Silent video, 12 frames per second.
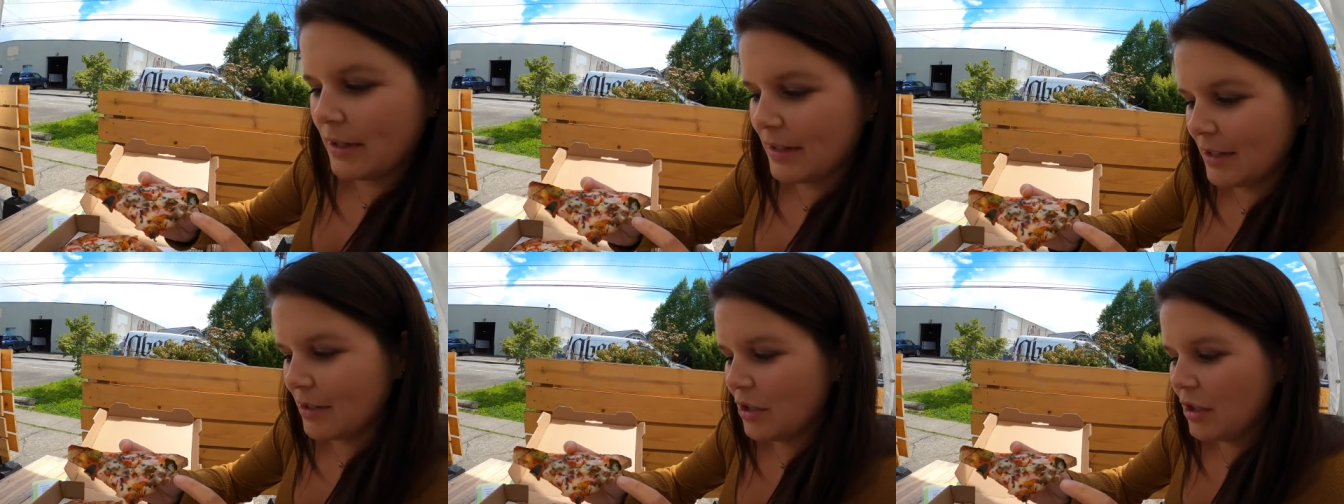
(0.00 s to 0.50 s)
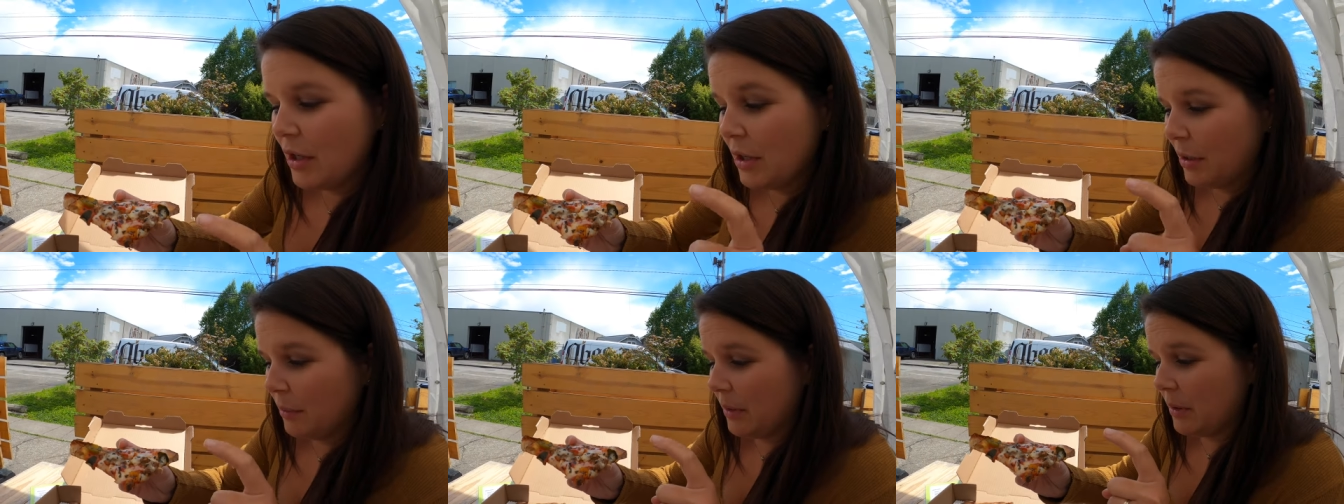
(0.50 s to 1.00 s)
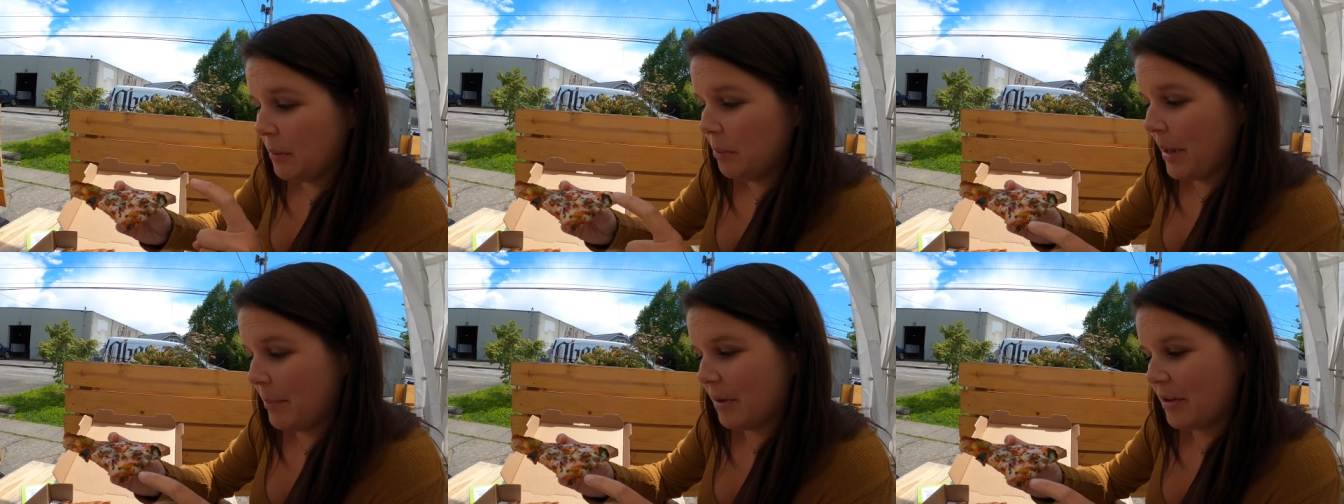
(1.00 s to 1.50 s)
sausage with
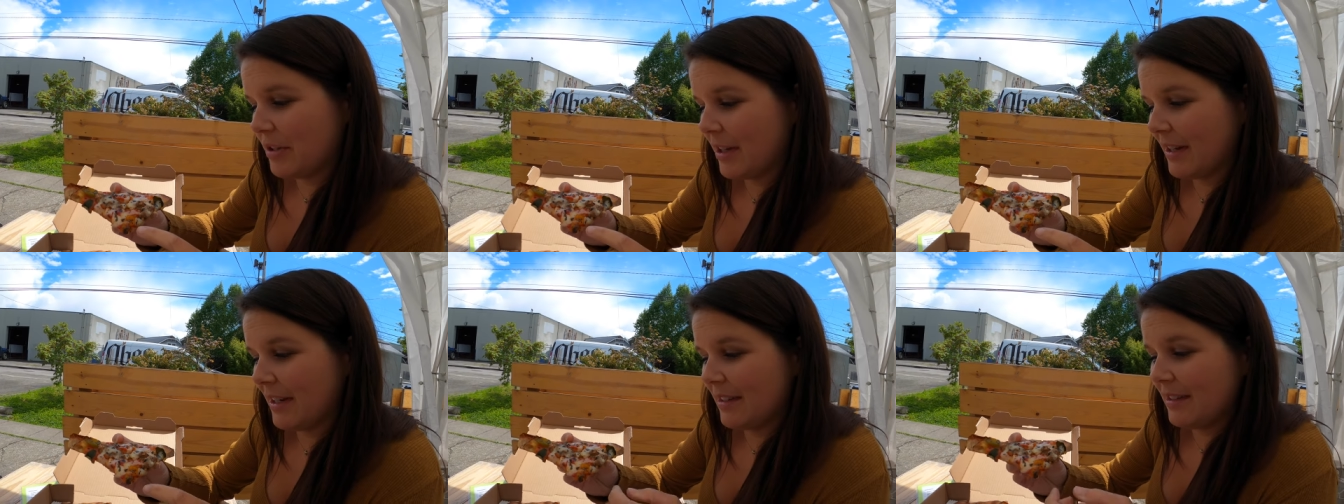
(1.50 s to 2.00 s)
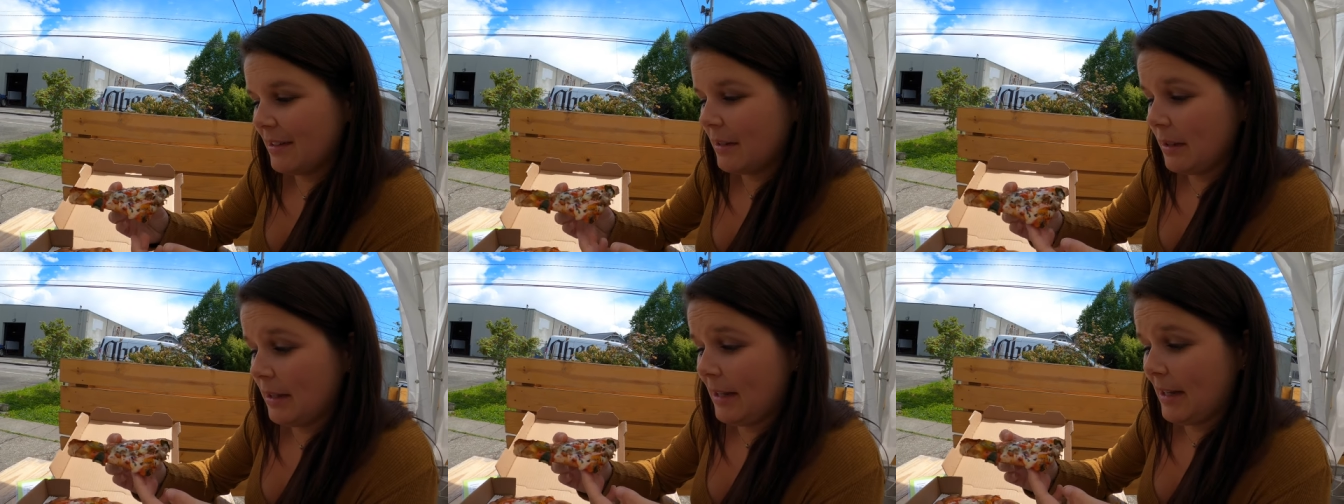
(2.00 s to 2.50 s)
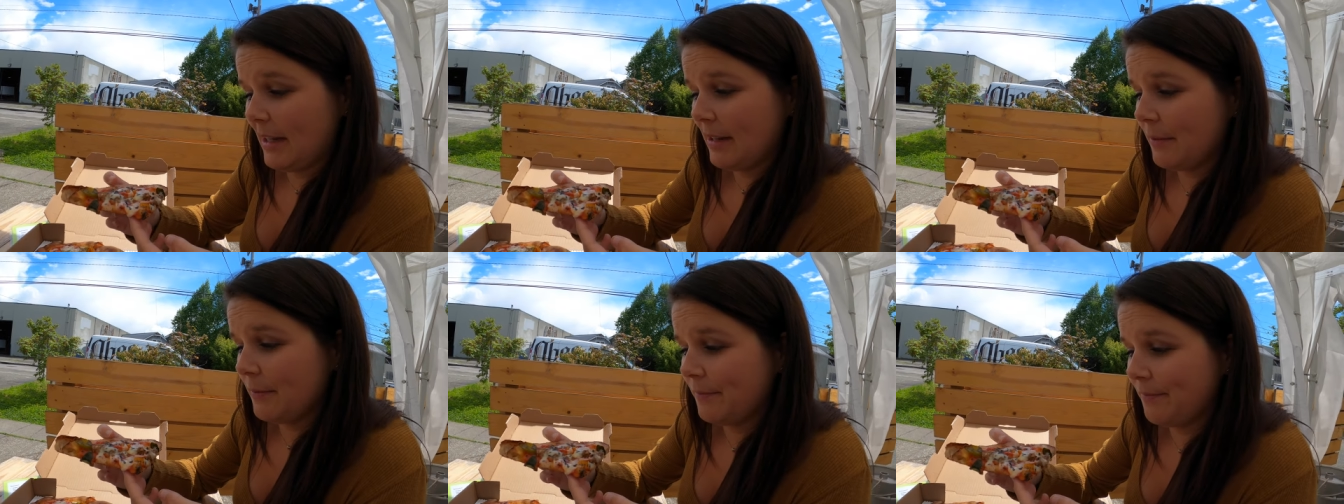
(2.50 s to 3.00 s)
peppers on it, and
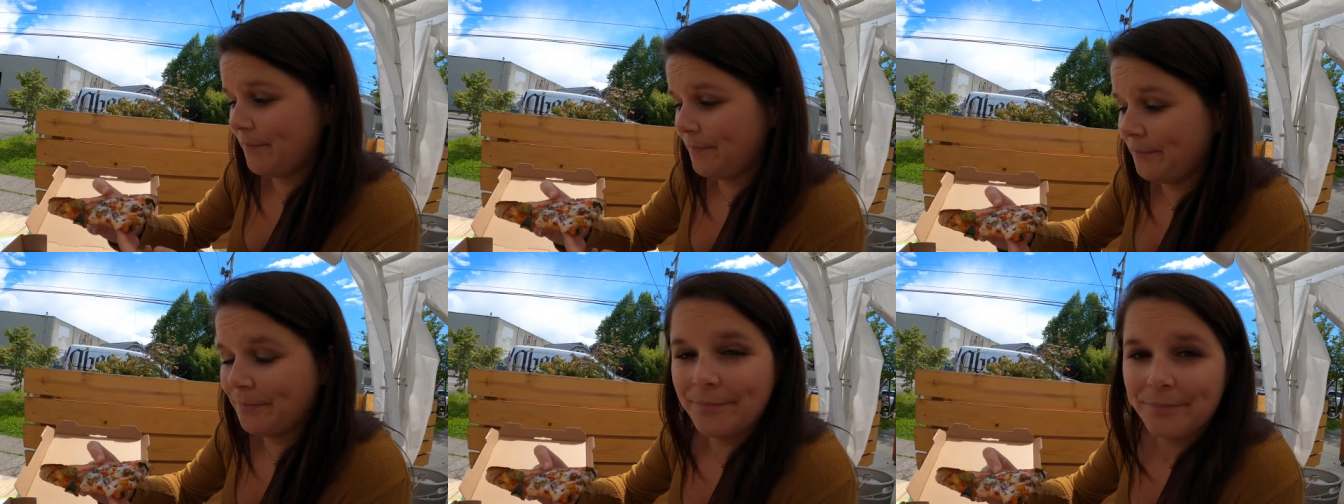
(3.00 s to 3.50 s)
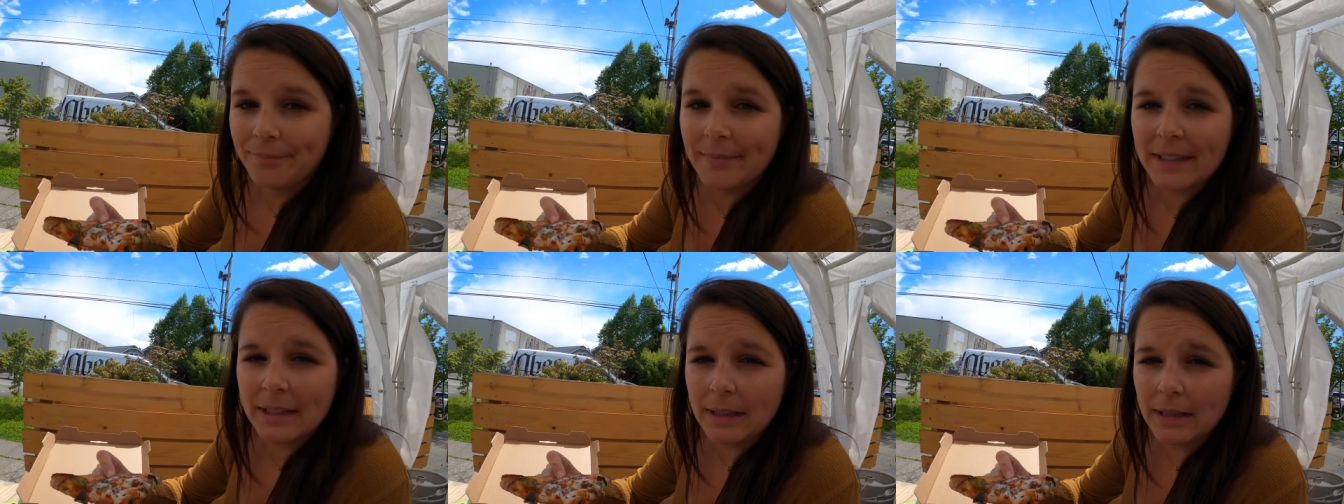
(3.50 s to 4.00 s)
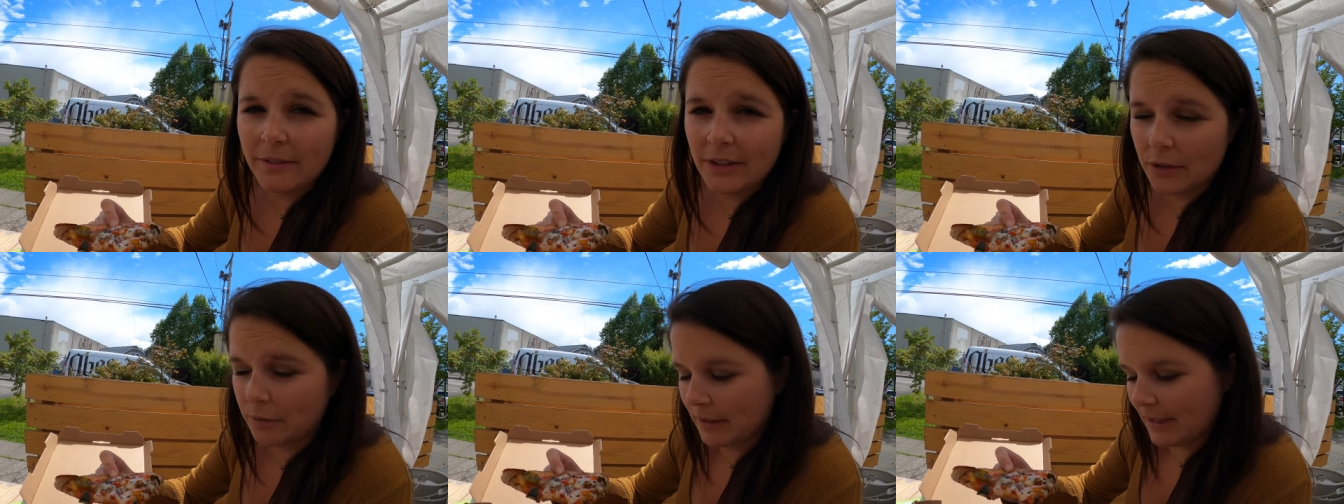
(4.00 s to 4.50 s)
I
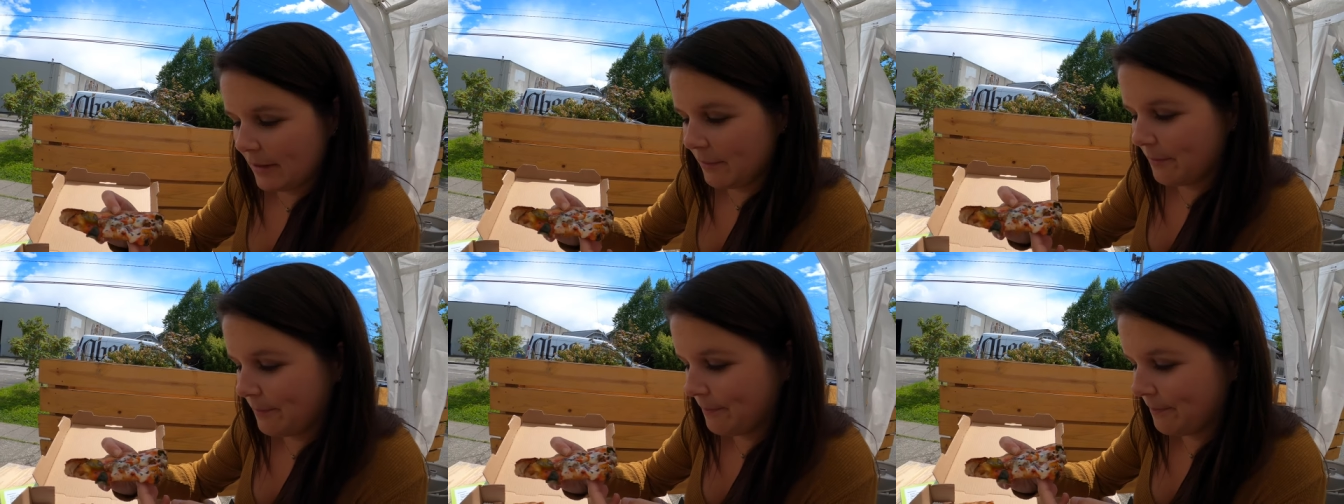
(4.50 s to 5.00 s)
love it already.